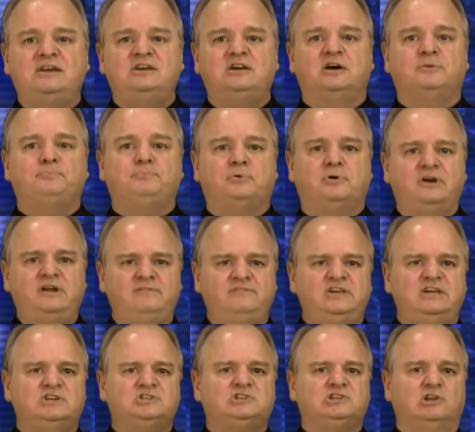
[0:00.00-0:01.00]
a
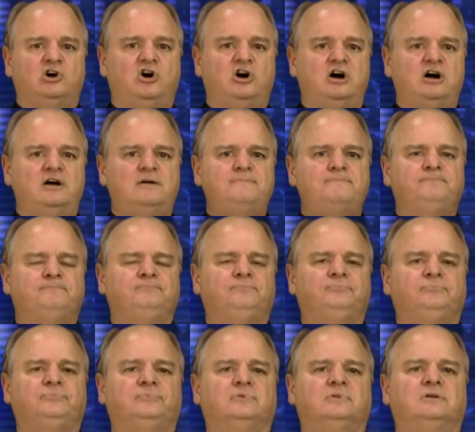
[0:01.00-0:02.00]
previous law,
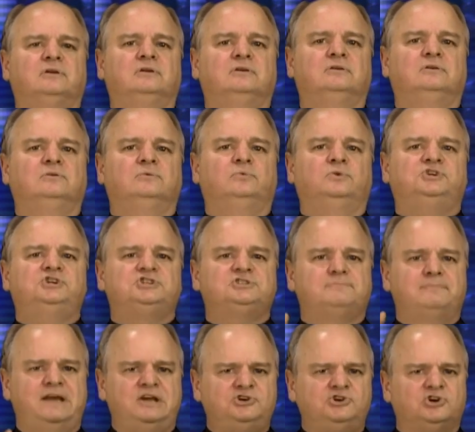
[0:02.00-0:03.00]
which is a
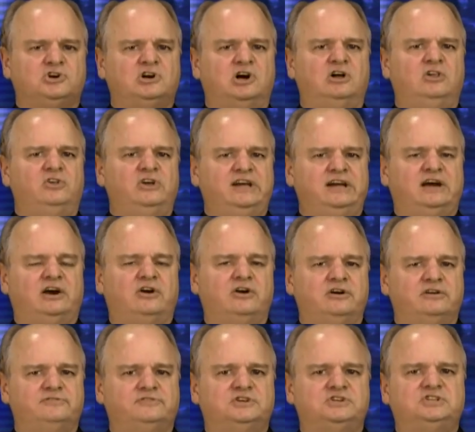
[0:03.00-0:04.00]
major calling card
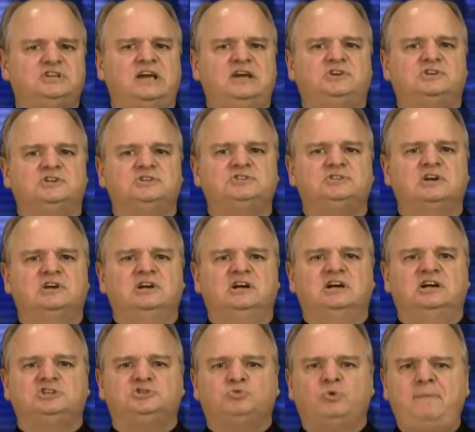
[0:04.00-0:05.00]
of DeSantis,
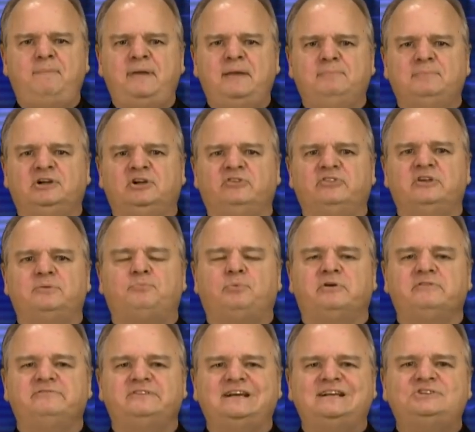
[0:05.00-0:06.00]
a sweeping bill that
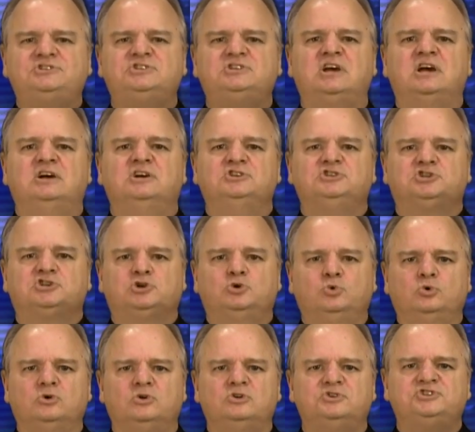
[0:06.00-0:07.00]
prevents
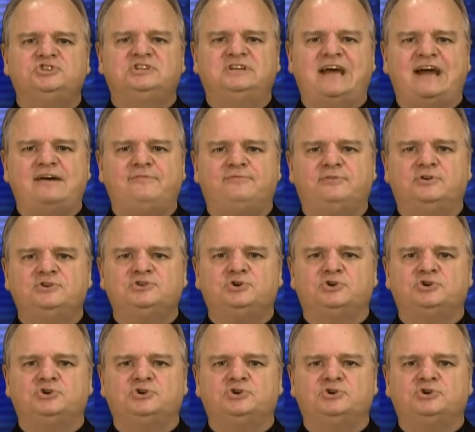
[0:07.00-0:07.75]
school staffers or